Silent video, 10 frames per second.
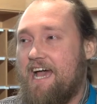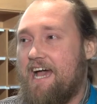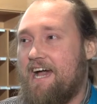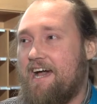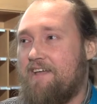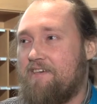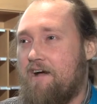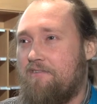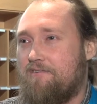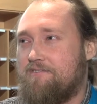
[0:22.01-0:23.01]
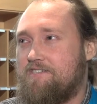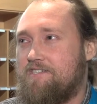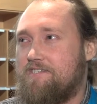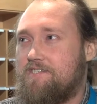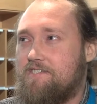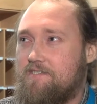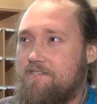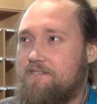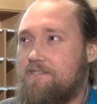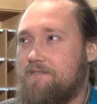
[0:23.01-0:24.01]
And the
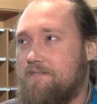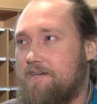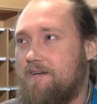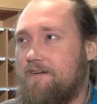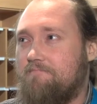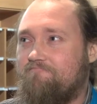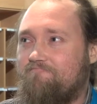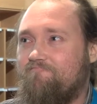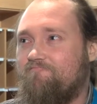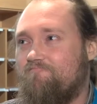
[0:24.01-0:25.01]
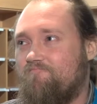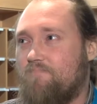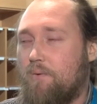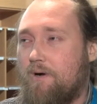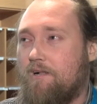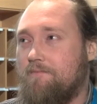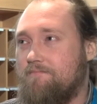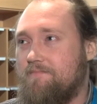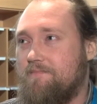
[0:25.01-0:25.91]
others, uh, well,